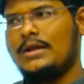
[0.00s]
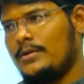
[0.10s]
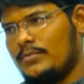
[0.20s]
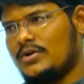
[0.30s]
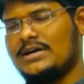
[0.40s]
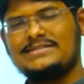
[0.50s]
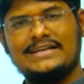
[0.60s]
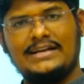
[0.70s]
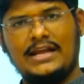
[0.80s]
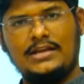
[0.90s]
Because
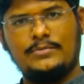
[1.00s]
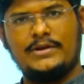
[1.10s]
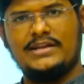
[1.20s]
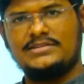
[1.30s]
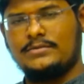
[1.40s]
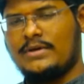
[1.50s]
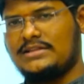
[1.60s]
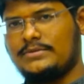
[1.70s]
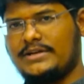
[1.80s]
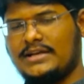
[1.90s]
data interpretation,
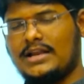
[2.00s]
mathematical